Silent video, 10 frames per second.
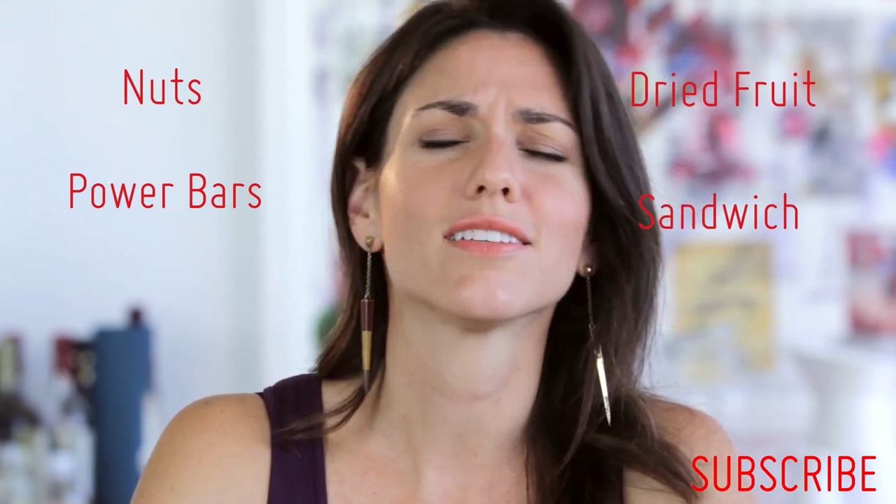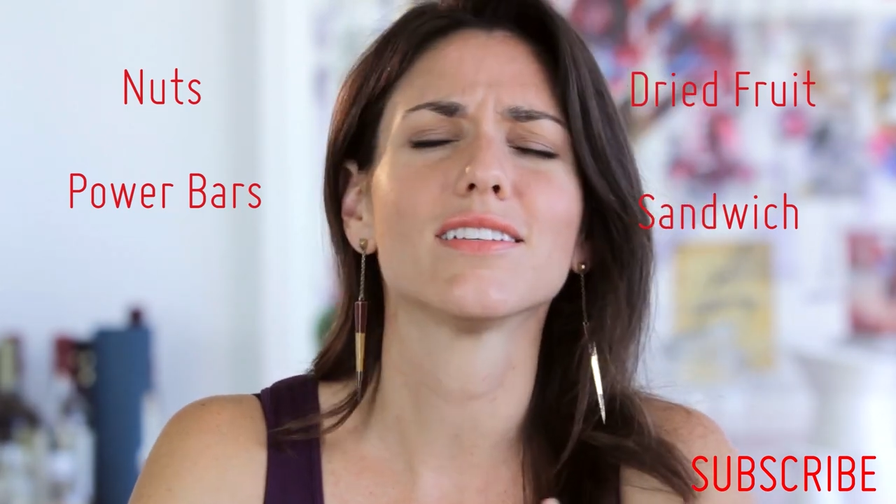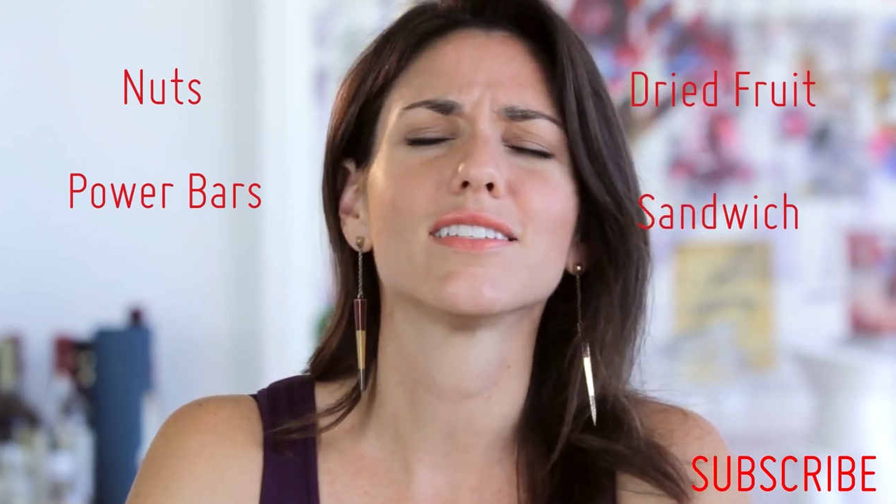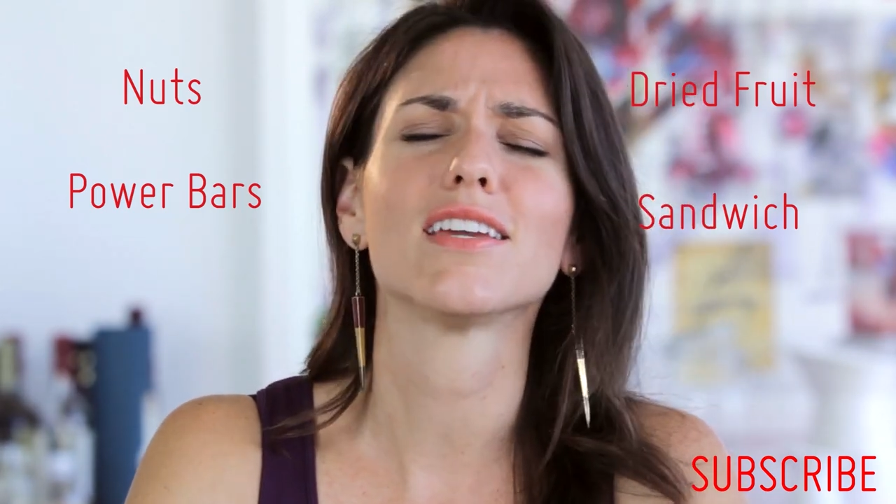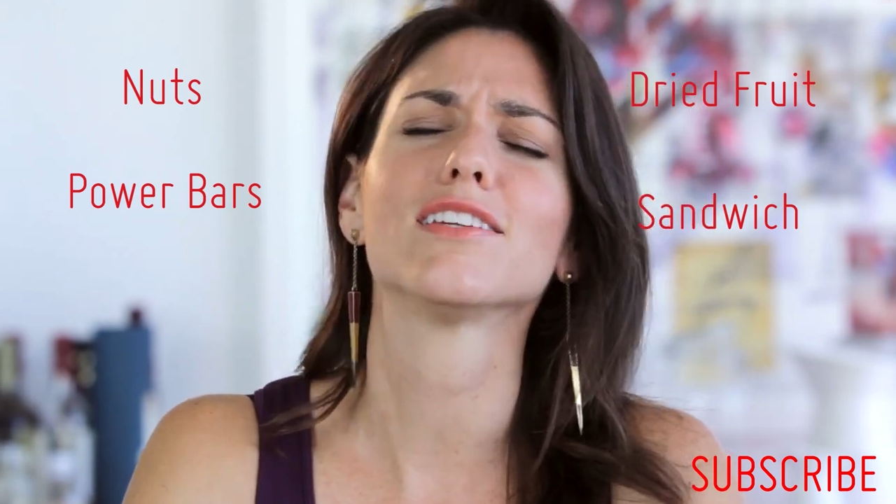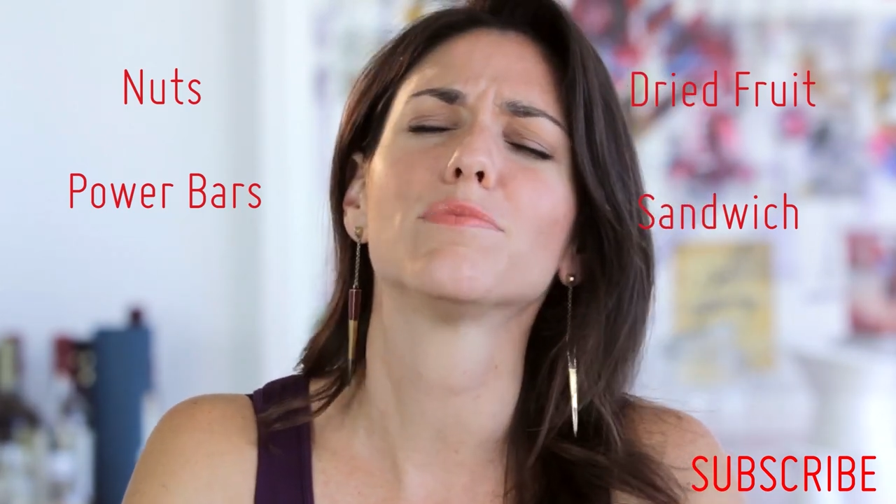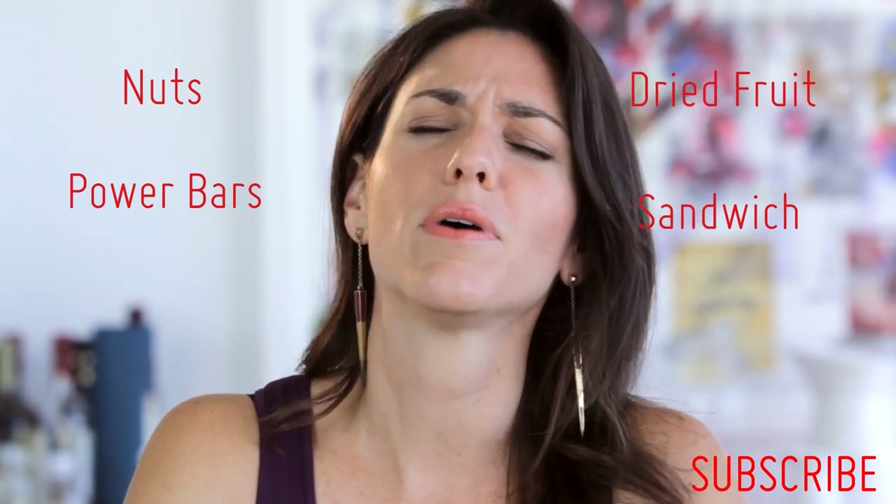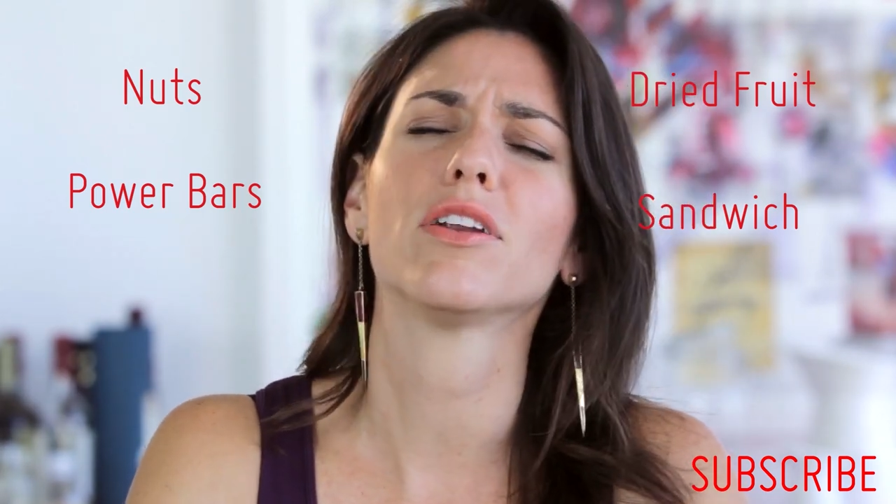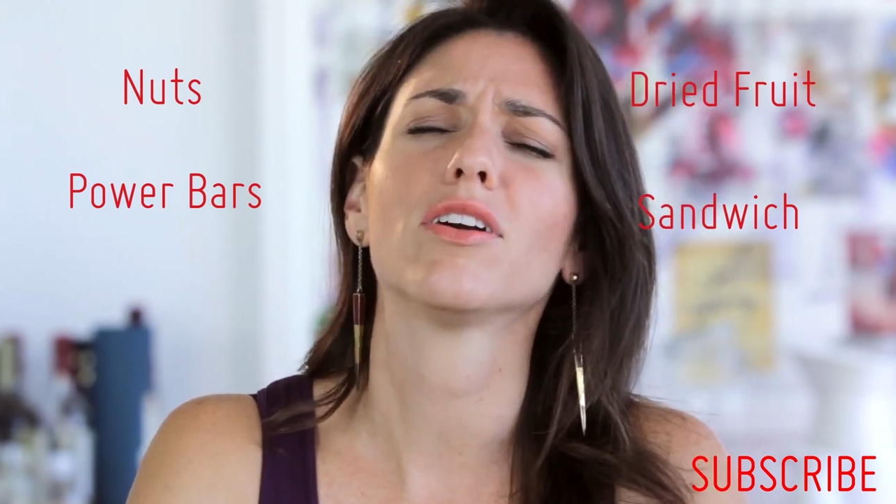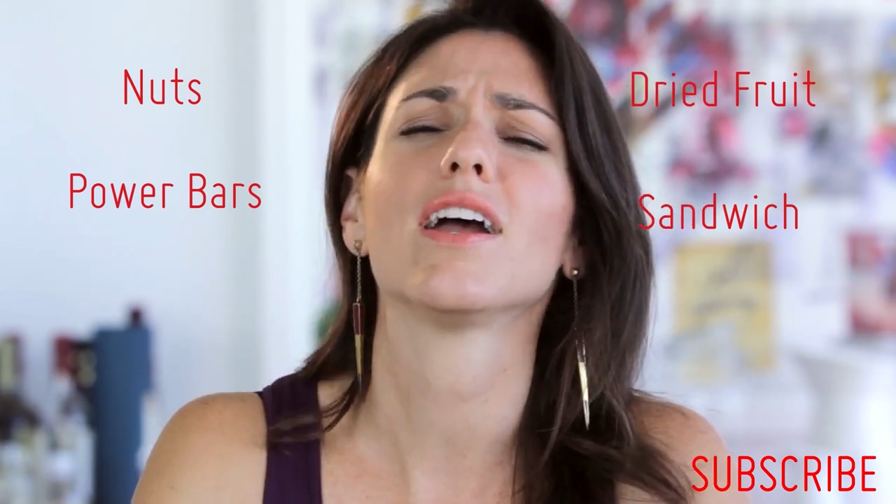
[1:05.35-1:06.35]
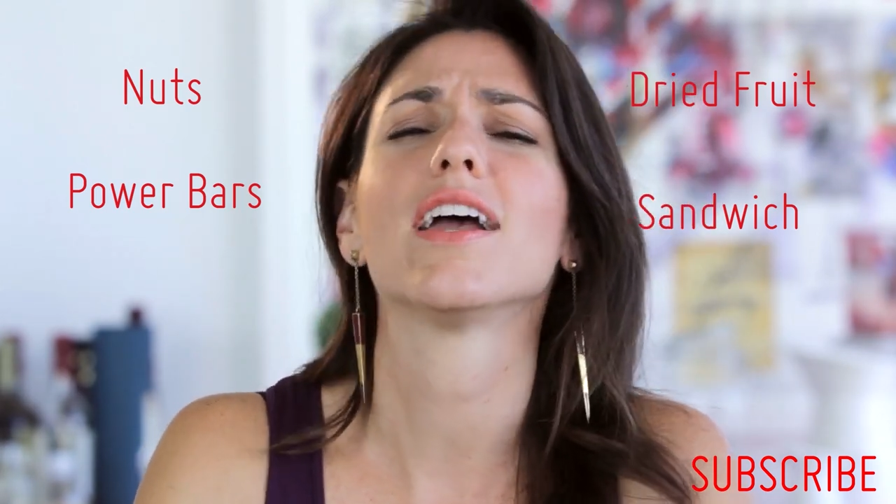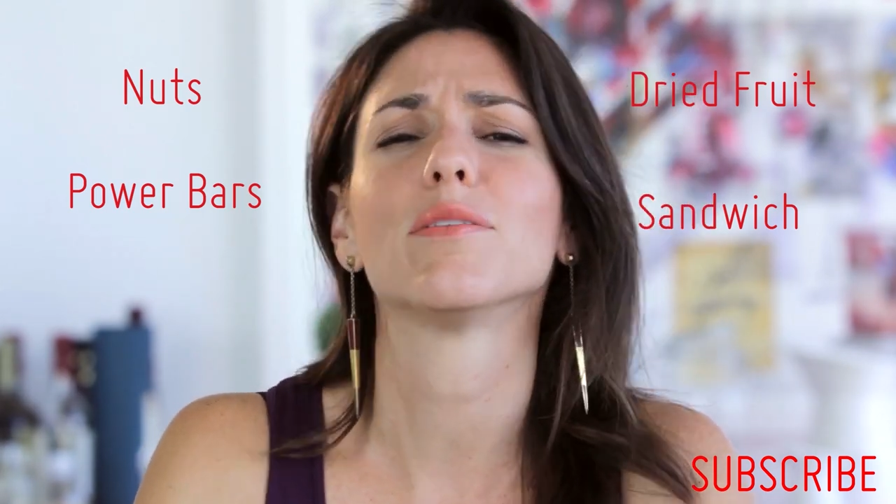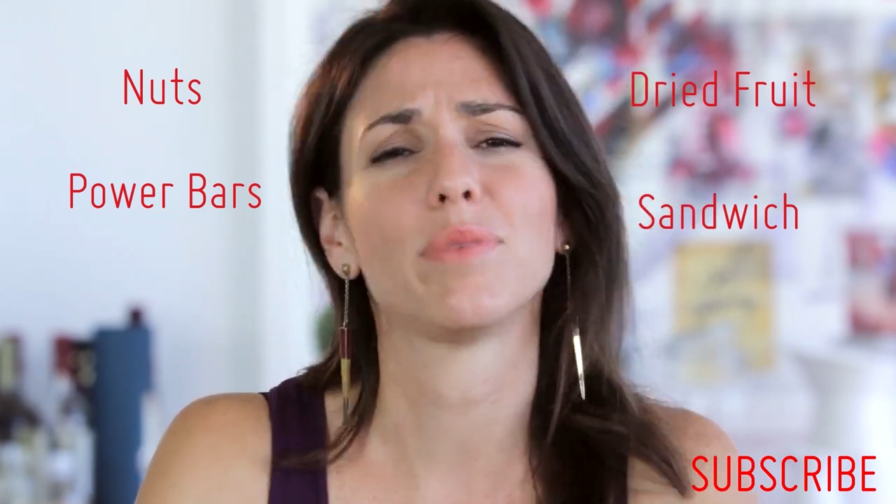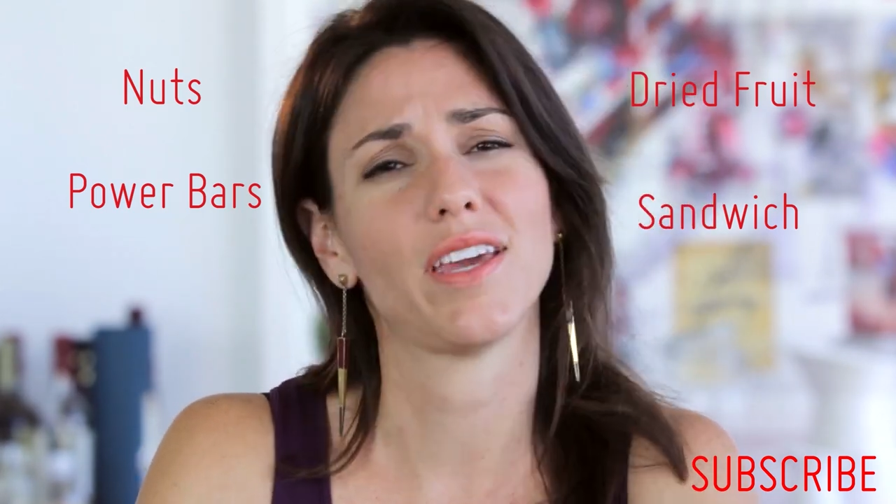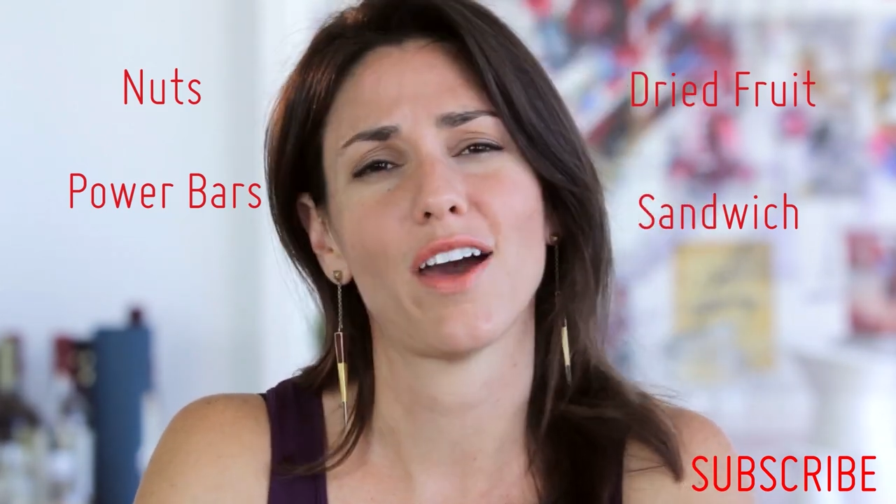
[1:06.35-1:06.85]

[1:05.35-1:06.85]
gonna taste better and be